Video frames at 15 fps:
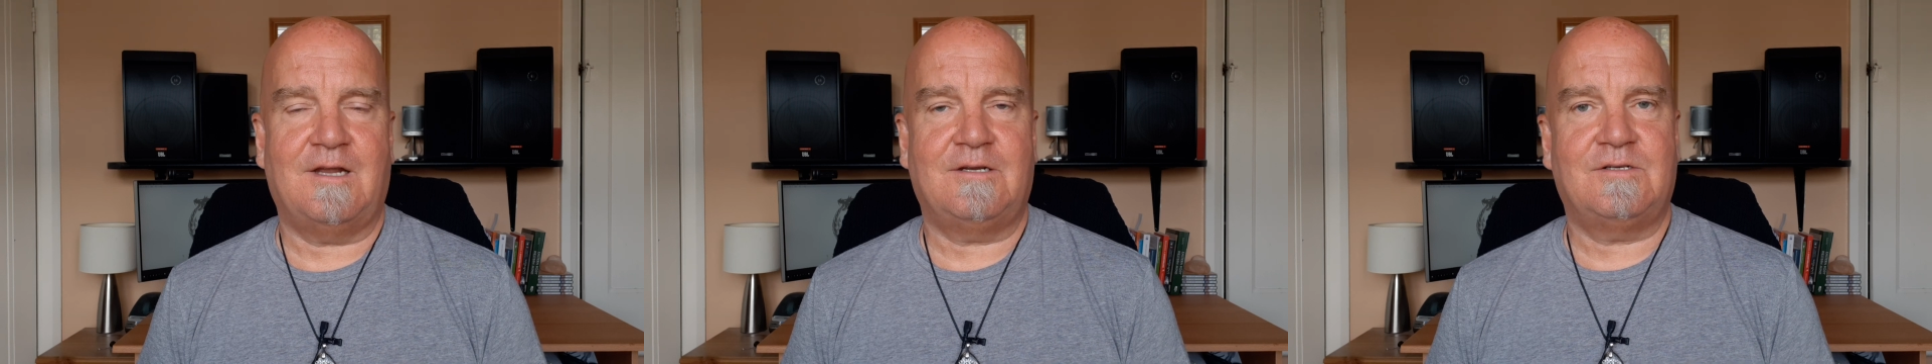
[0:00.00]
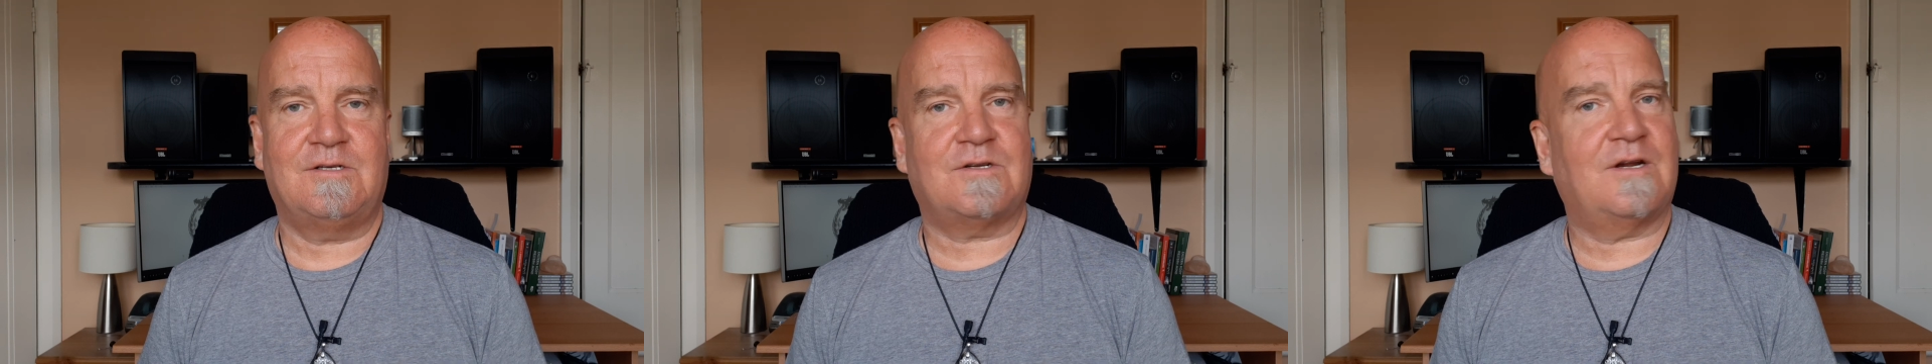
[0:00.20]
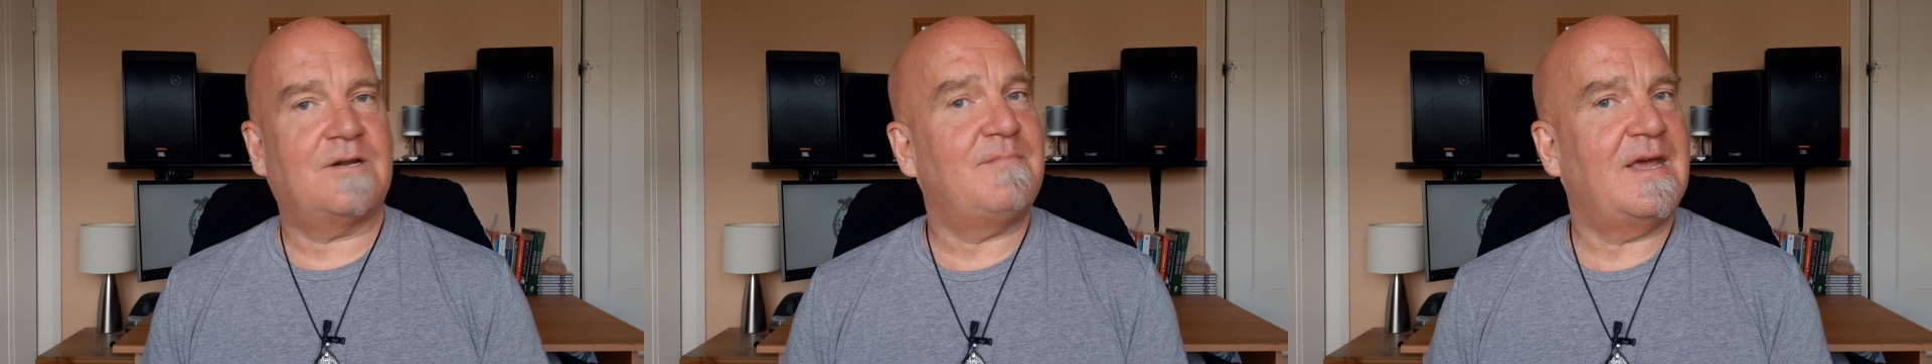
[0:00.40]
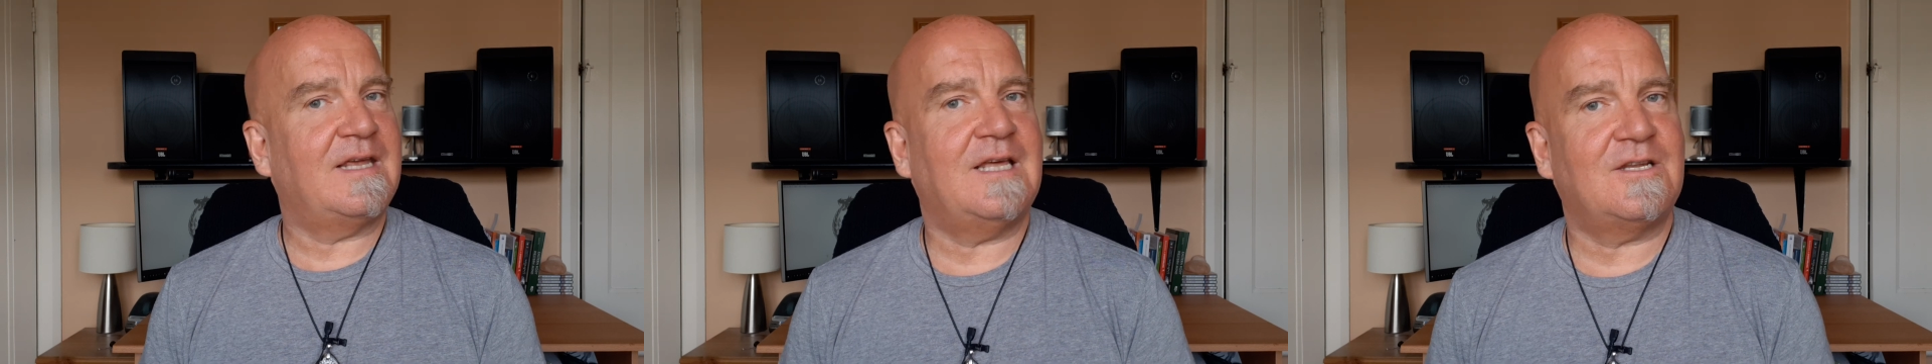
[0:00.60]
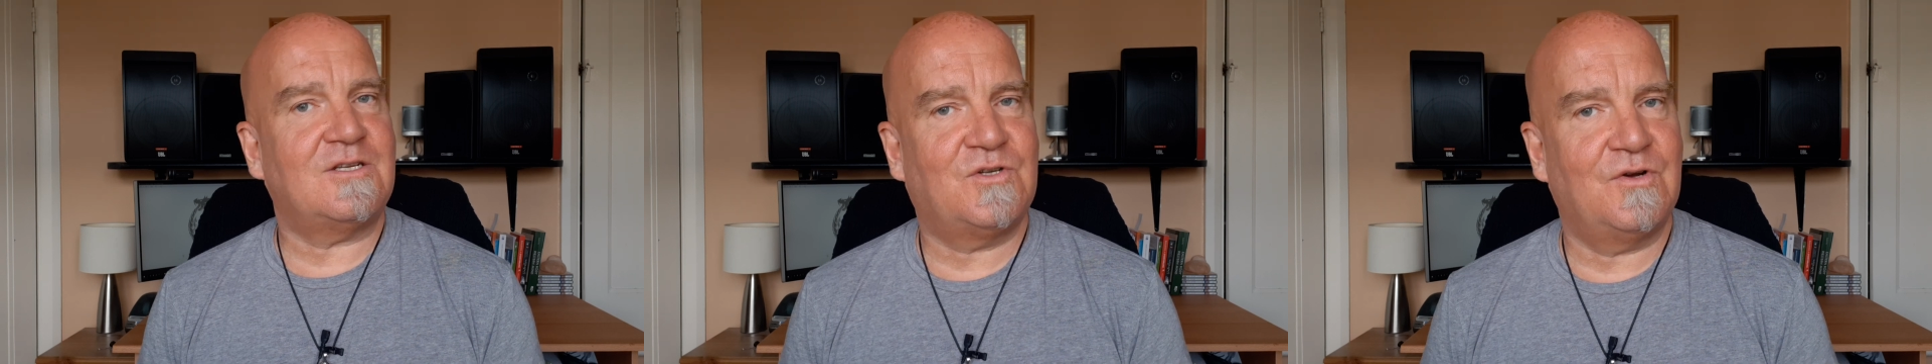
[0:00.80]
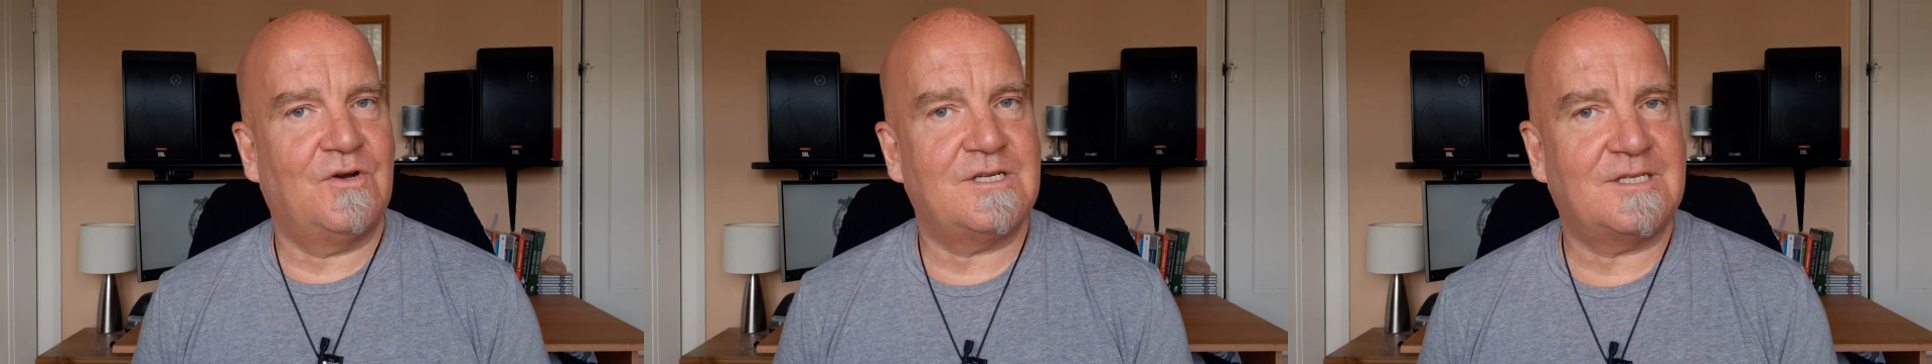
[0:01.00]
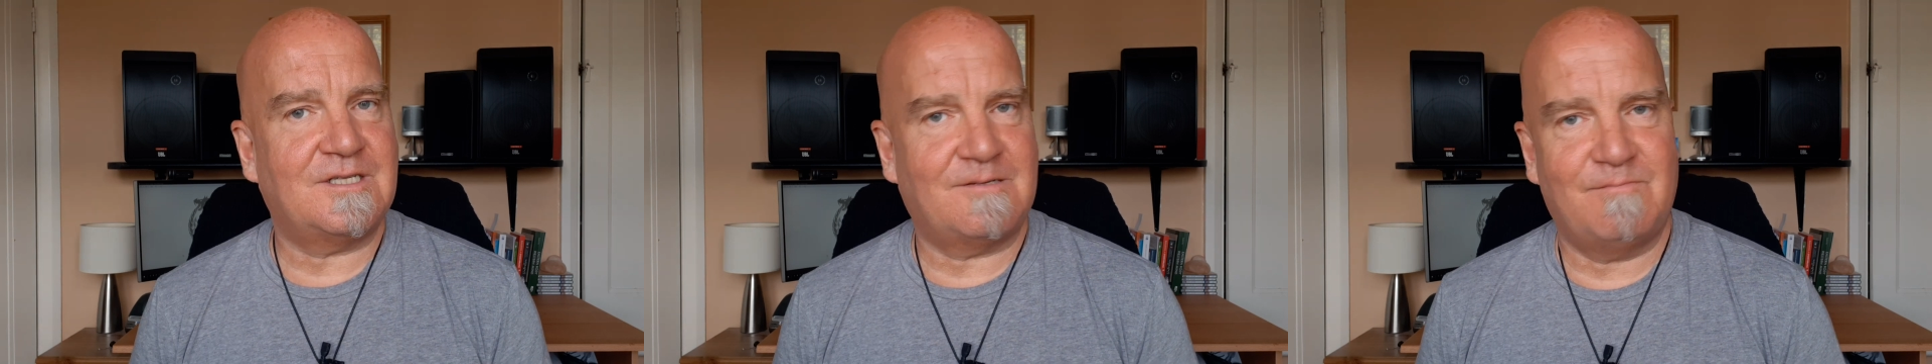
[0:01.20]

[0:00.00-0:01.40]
You just got to make that choice,